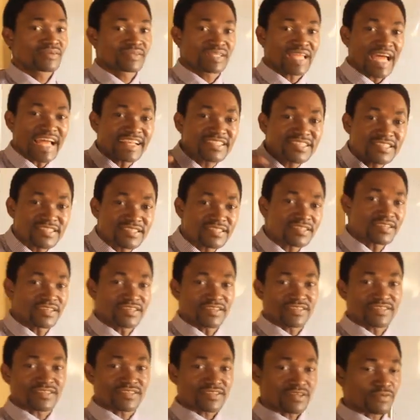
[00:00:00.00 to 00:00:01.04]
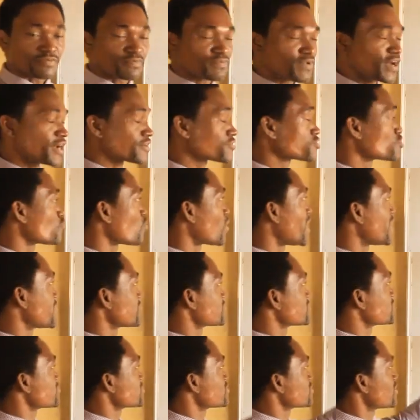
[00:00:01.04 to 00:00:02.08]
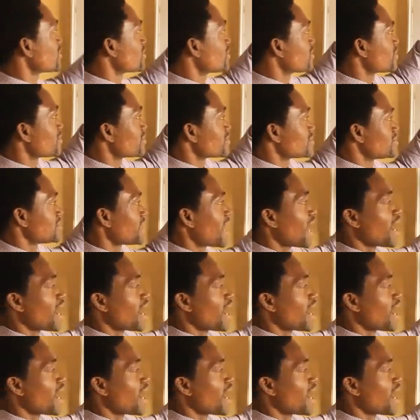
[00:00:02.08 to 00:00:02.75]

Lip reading: That is referred to as the